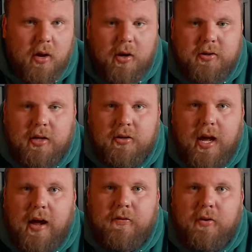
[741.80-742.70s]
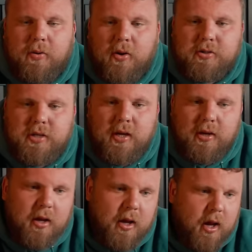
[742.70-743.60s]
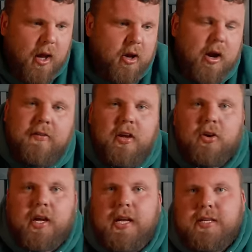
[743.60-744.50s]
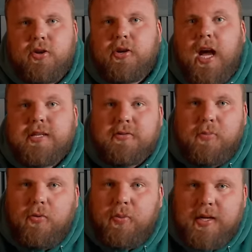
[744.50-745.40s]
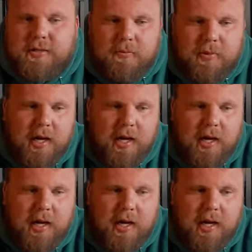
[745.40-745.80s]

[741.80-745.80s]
a well done to Hofford Bjornsson. And you know, I have to look at these two guys as blueprints and be